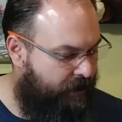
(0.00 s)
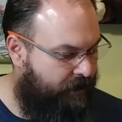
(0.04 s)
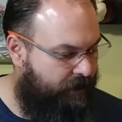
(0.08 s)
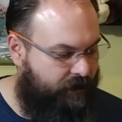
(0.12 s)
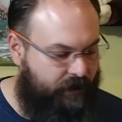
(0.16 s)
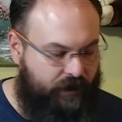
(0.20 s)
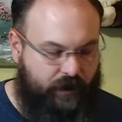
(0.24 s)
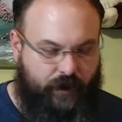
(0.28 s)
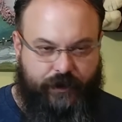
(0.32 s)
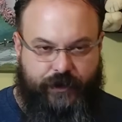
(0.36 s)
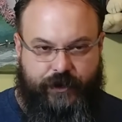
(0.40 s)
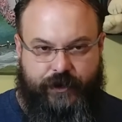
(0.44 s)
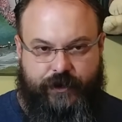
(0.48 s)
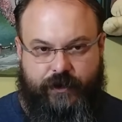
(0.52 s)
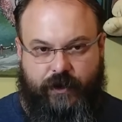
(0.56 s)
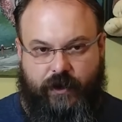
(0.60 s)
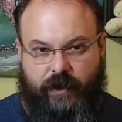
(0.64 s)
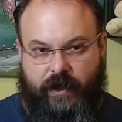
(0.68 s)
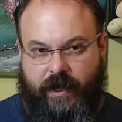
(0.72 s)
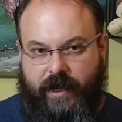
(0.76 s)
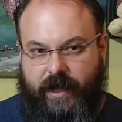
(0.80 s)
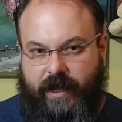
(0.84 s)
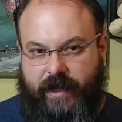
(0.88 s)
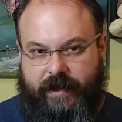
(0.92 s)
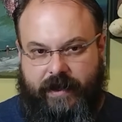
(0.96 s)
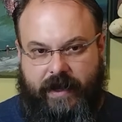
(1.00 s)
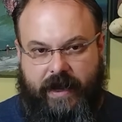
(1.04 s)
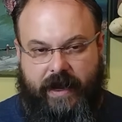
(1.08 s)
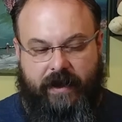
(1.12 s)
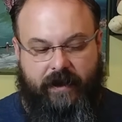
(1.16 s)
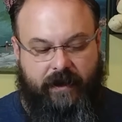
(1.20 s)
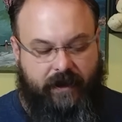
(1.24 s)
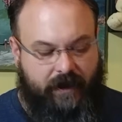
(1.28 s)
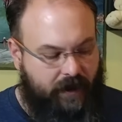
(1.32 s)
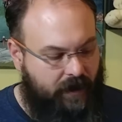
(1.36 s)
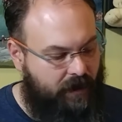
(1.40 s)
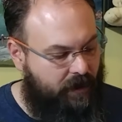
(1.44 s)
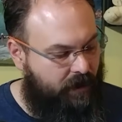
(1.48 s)
do a tutorial on
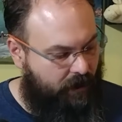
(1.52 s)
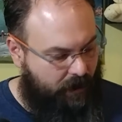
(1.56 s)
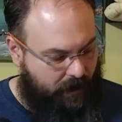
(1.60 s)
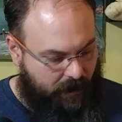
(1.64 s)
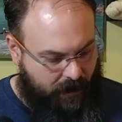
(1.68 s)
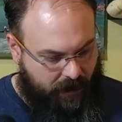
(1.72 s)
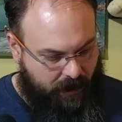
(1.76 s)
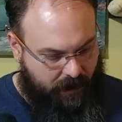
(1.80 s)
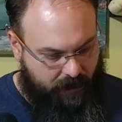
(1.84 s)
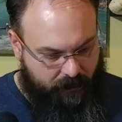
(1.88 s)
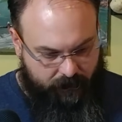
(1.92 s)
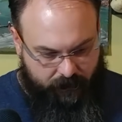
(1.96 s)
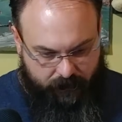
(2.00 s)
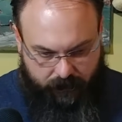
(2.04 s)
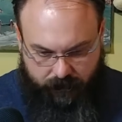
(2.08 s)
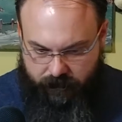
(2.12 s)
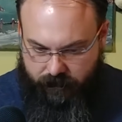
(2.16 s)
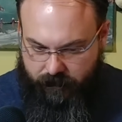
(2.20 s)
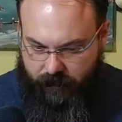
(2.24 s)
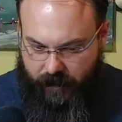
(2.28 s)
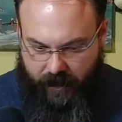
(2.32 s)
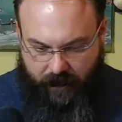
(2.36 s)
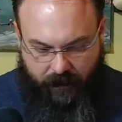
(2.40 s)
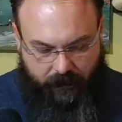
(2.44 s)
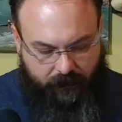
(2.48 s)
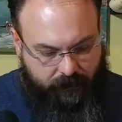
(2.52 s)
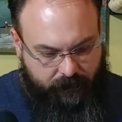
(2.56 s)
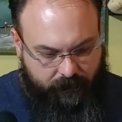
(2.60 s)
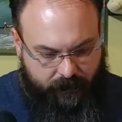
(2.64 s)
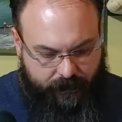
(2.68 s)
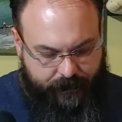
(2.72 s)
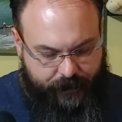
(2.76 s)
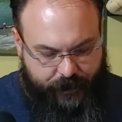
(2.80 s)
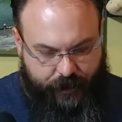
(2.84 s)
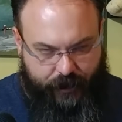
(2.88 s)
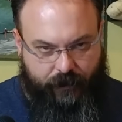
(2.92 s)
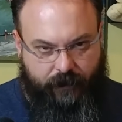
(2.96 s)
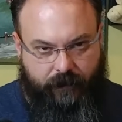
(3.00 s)
that, you know,
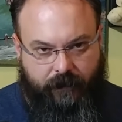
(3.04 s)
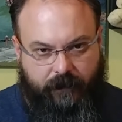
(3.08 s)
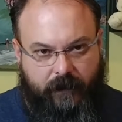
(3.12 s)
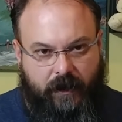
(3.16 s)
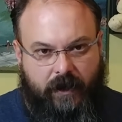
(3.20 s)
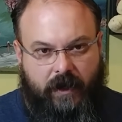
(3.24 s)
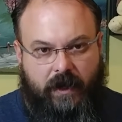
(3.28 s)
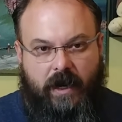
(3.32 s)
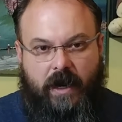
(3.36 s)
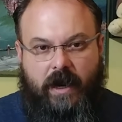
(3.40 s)
soon.